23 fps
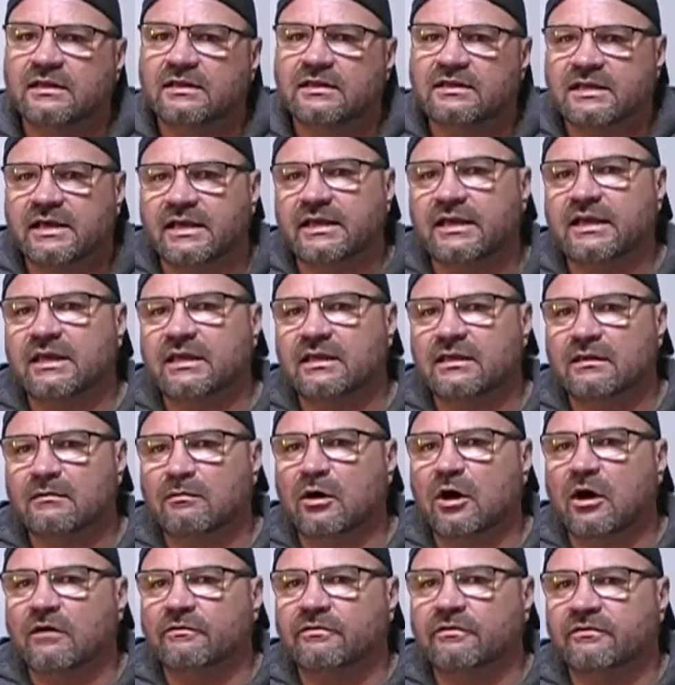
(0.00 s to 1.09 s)
taking them
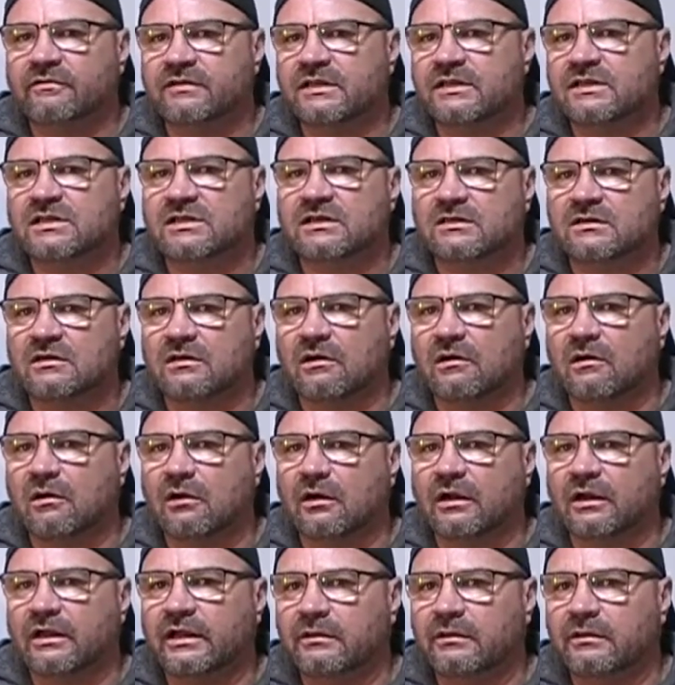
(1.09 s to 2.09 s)
off of this guitar